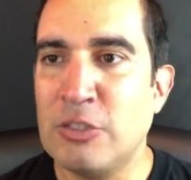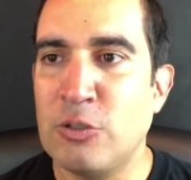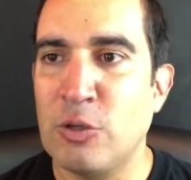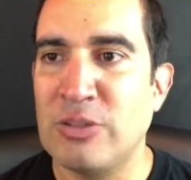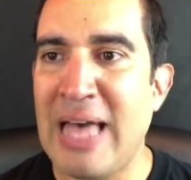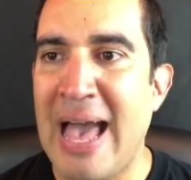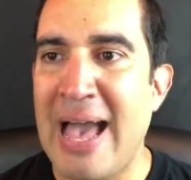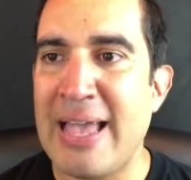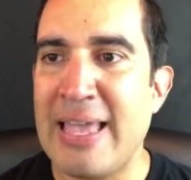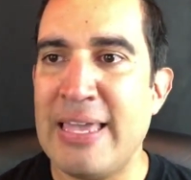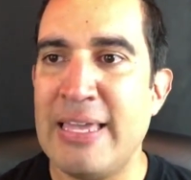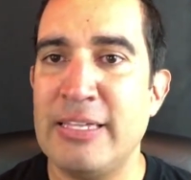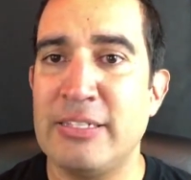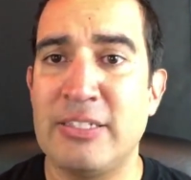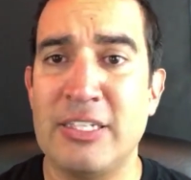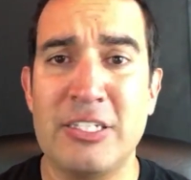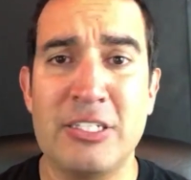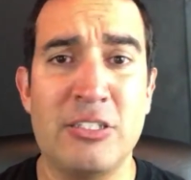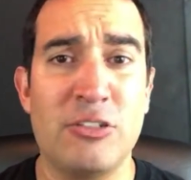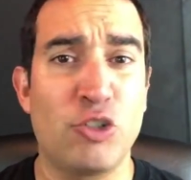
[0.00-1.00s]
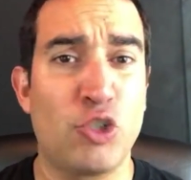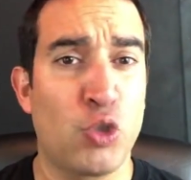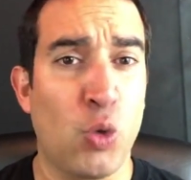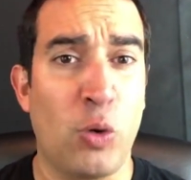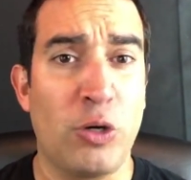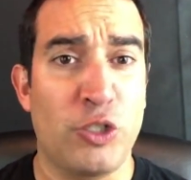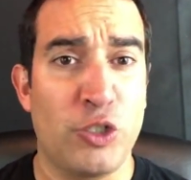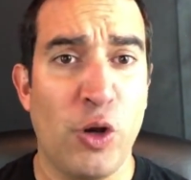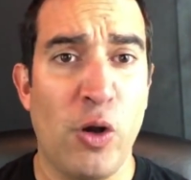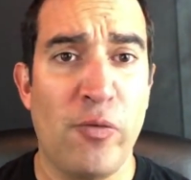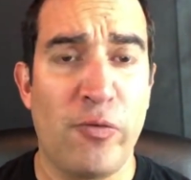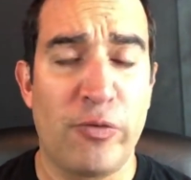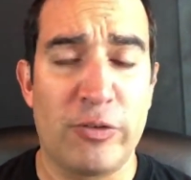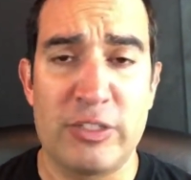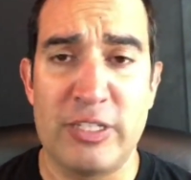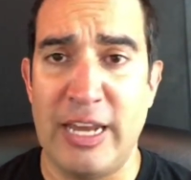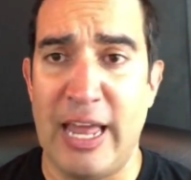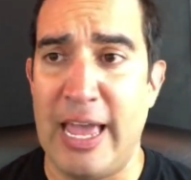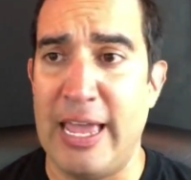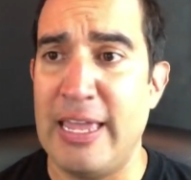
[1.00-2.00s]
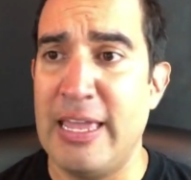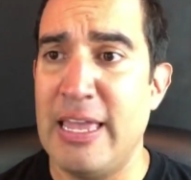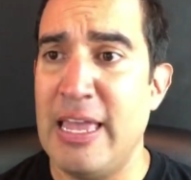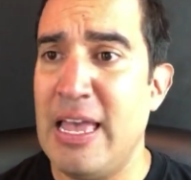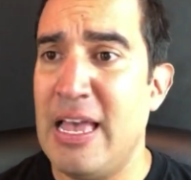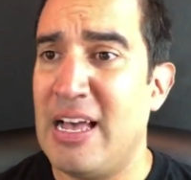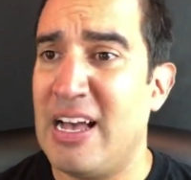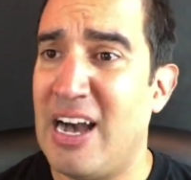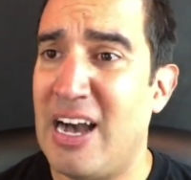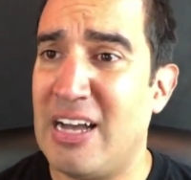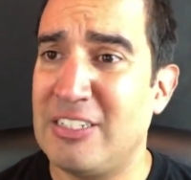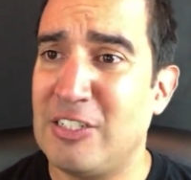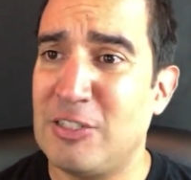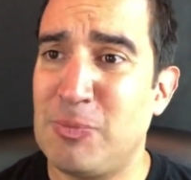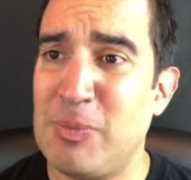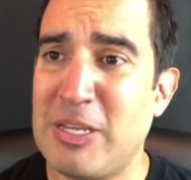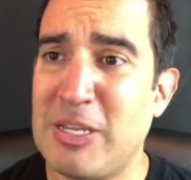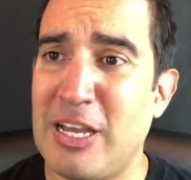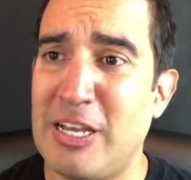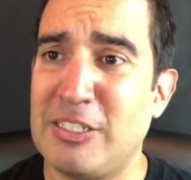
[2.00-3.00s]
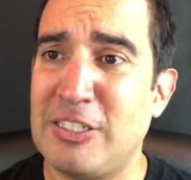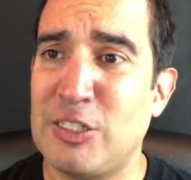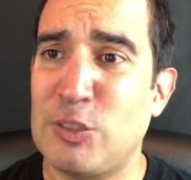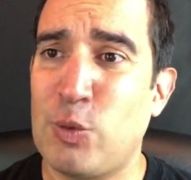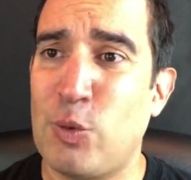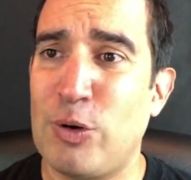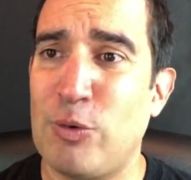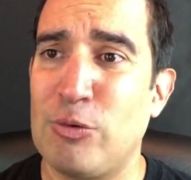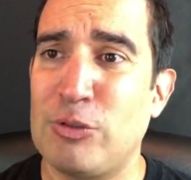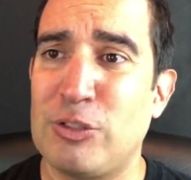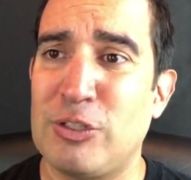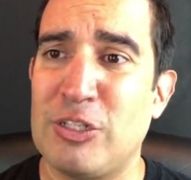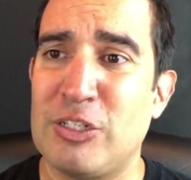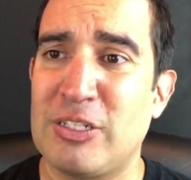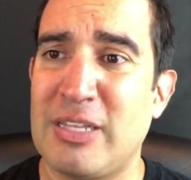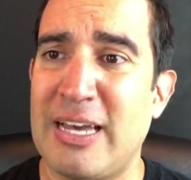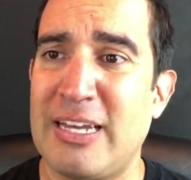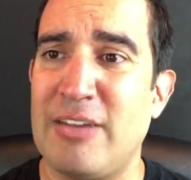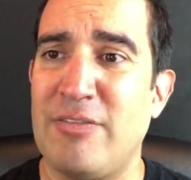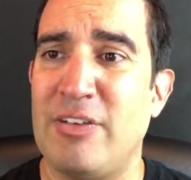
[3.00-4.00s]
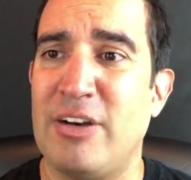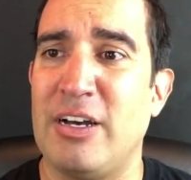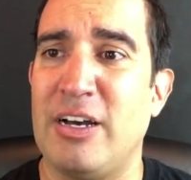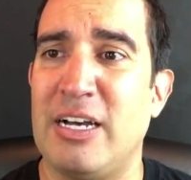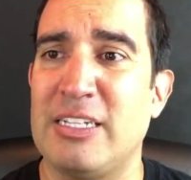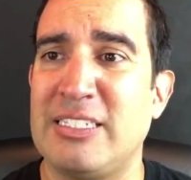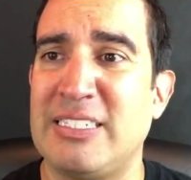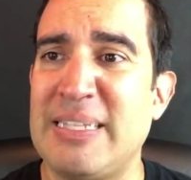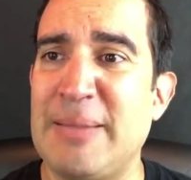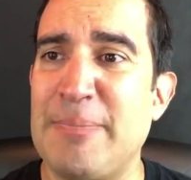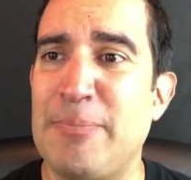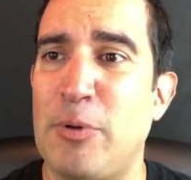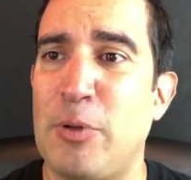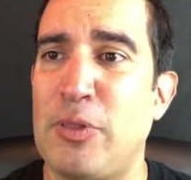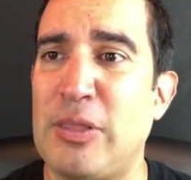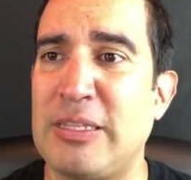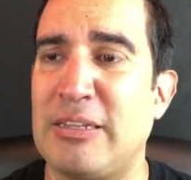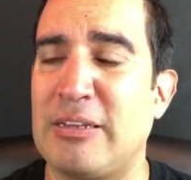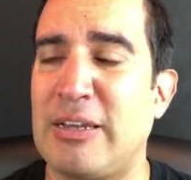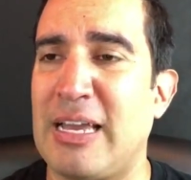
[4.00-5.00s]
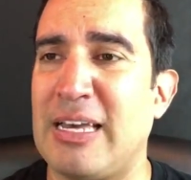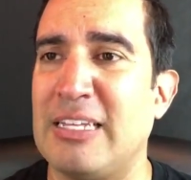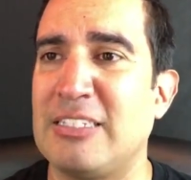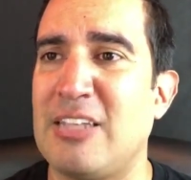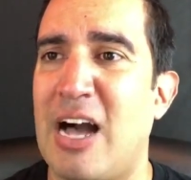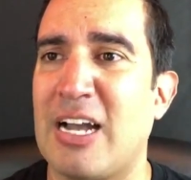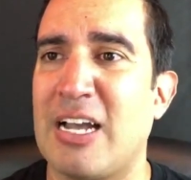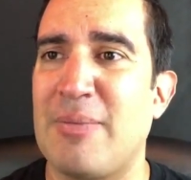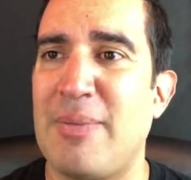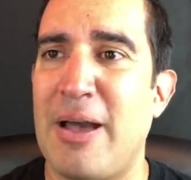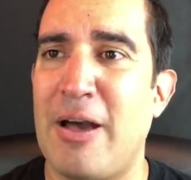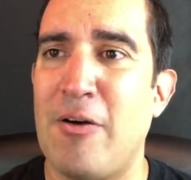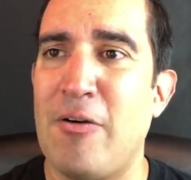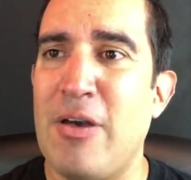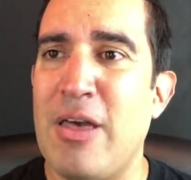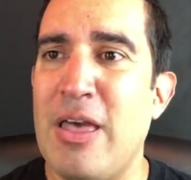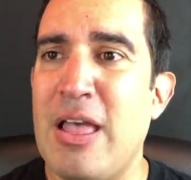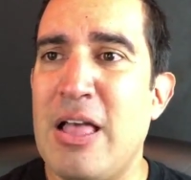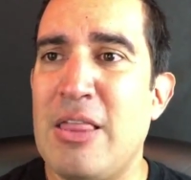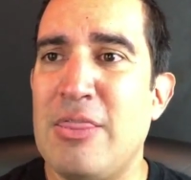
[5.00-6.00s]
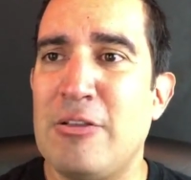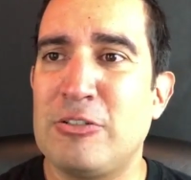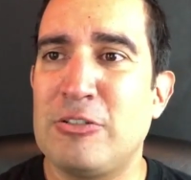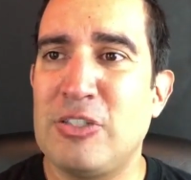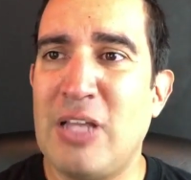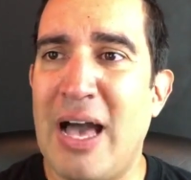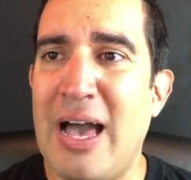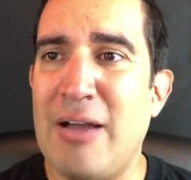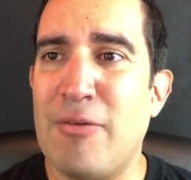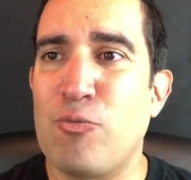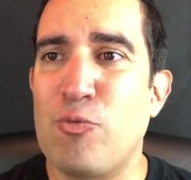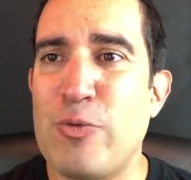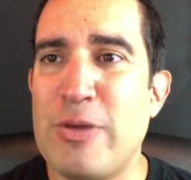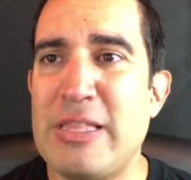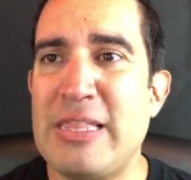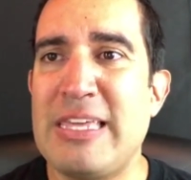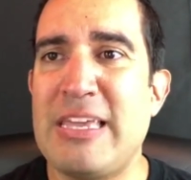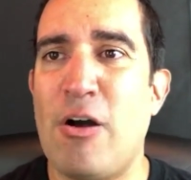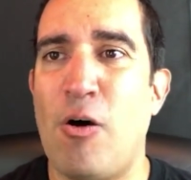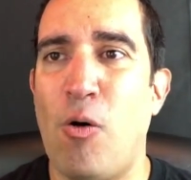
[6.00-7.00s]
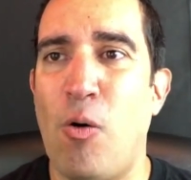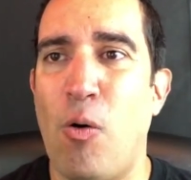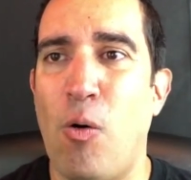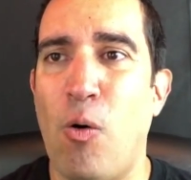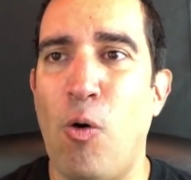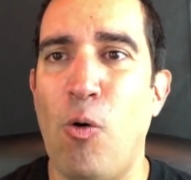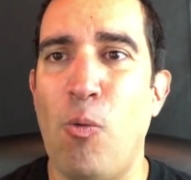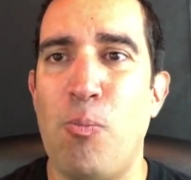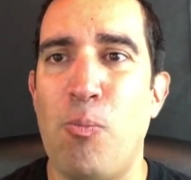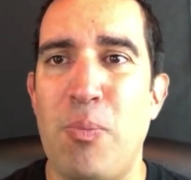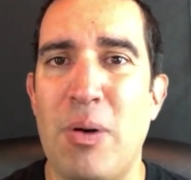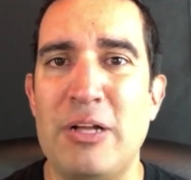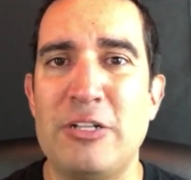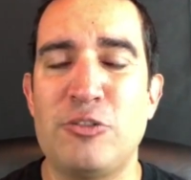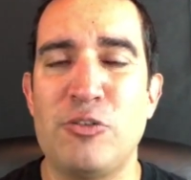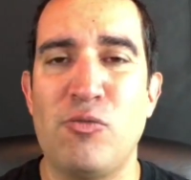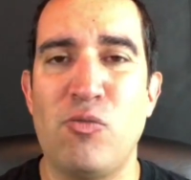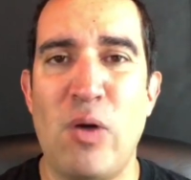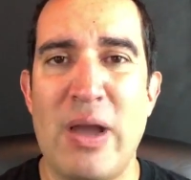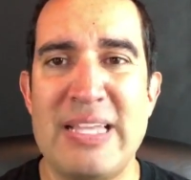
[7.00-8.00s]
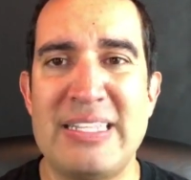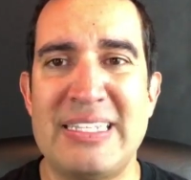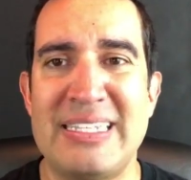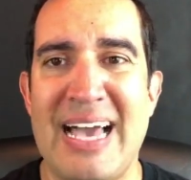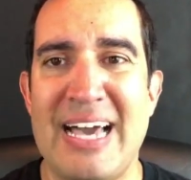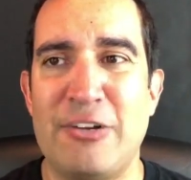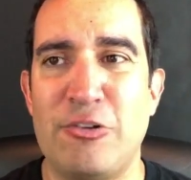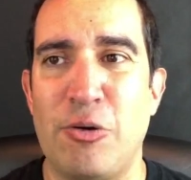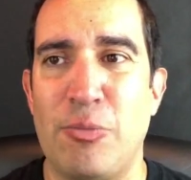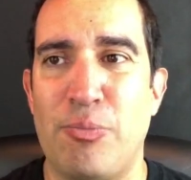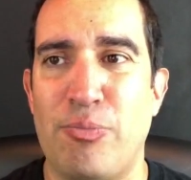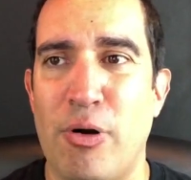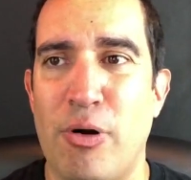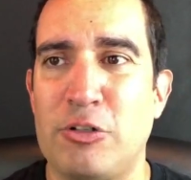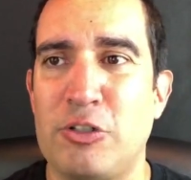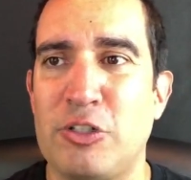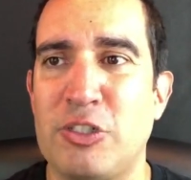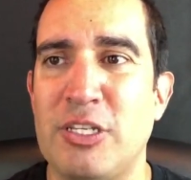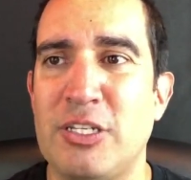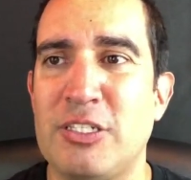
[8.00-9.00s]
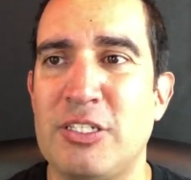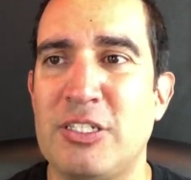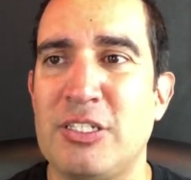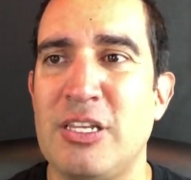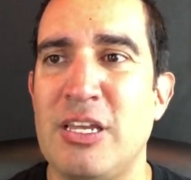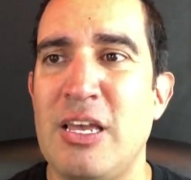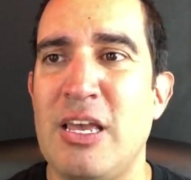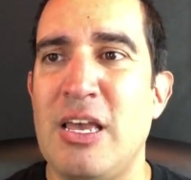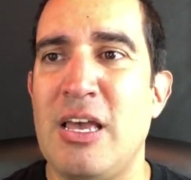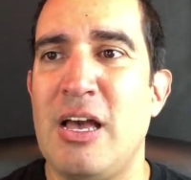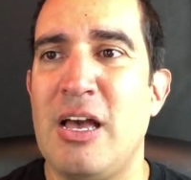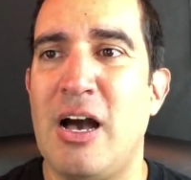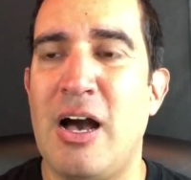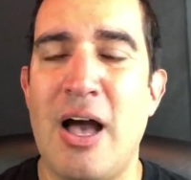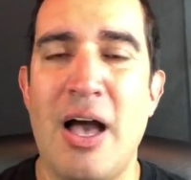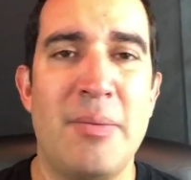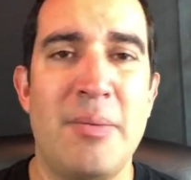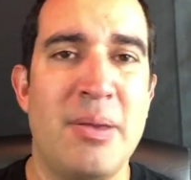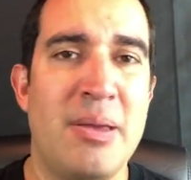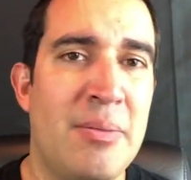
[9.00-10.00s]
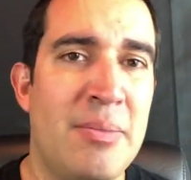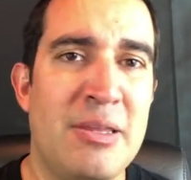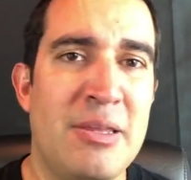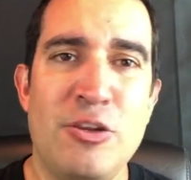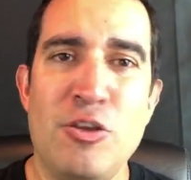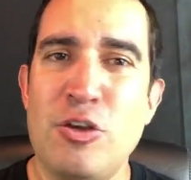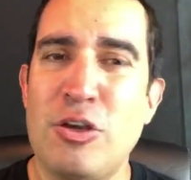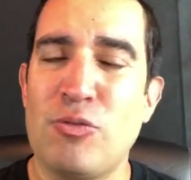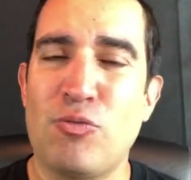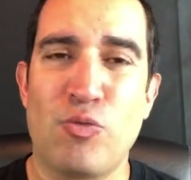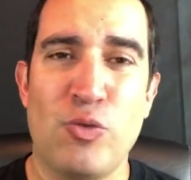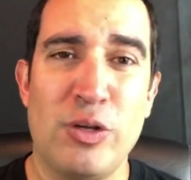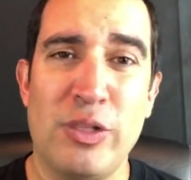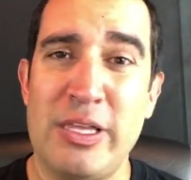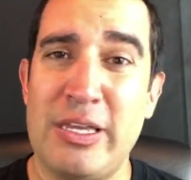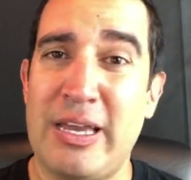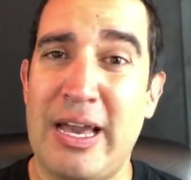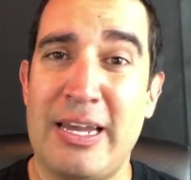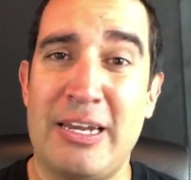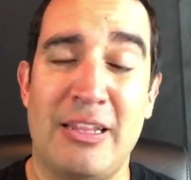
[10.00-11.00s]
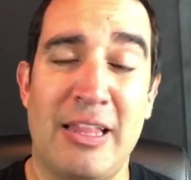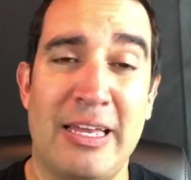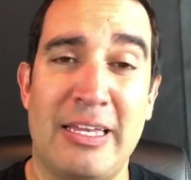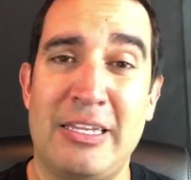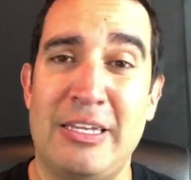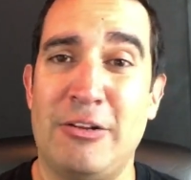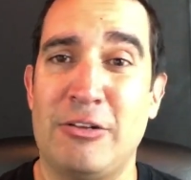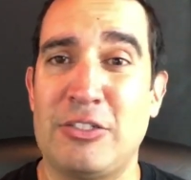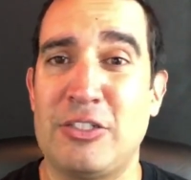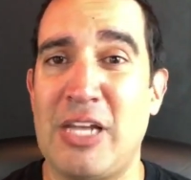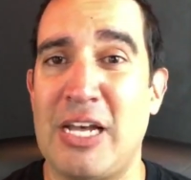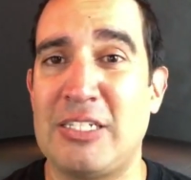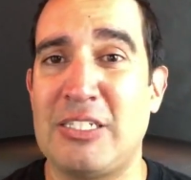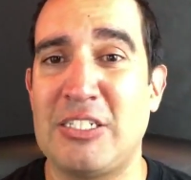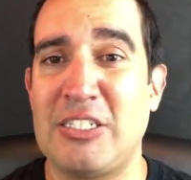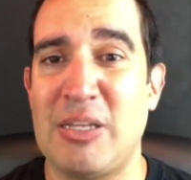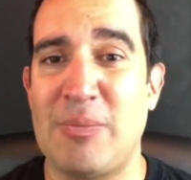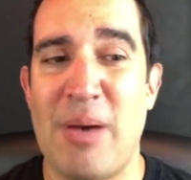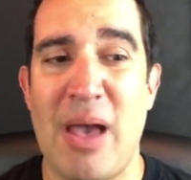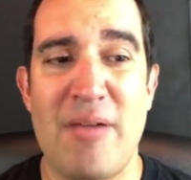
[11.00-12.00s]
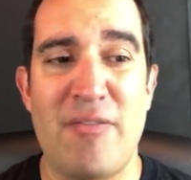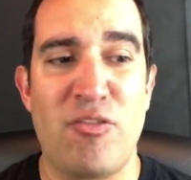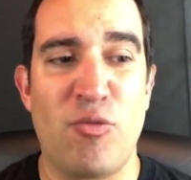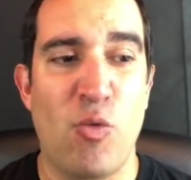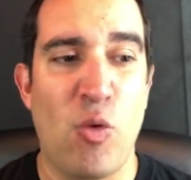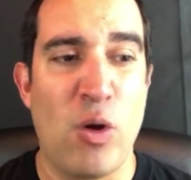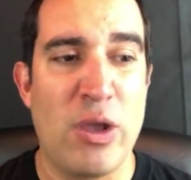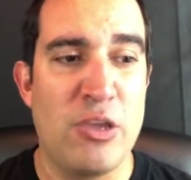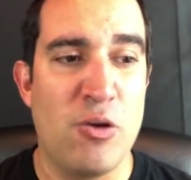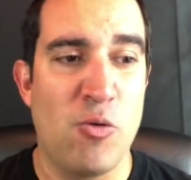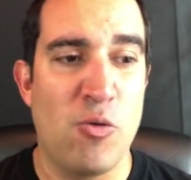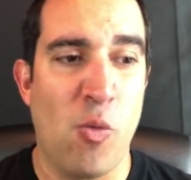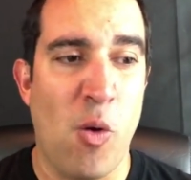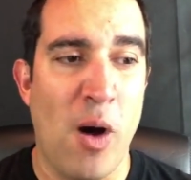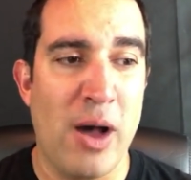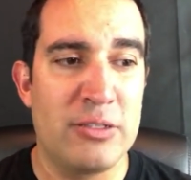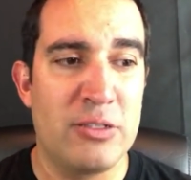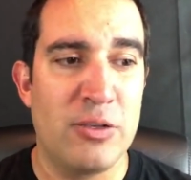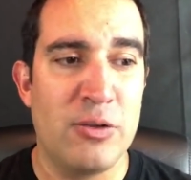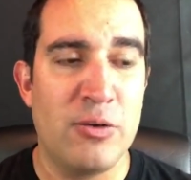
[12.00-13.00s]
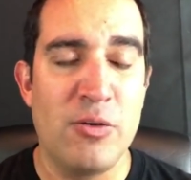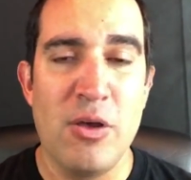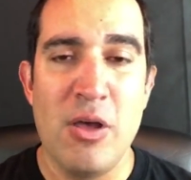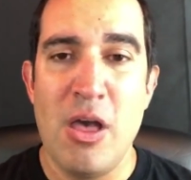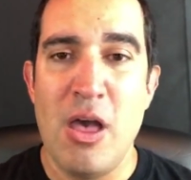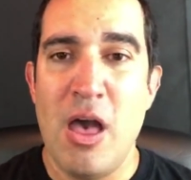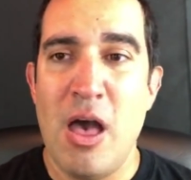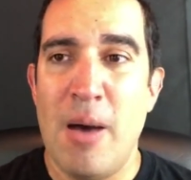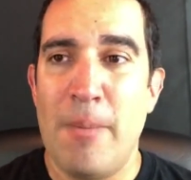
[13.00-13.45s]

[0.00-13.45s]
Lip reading: So this is a short show for today, just because this one was just kind of a simple thing to kind of talk about. There's not really a whole bunch of ways on how to approach this. I mean, you can really kind of like, slice this up however way you want to.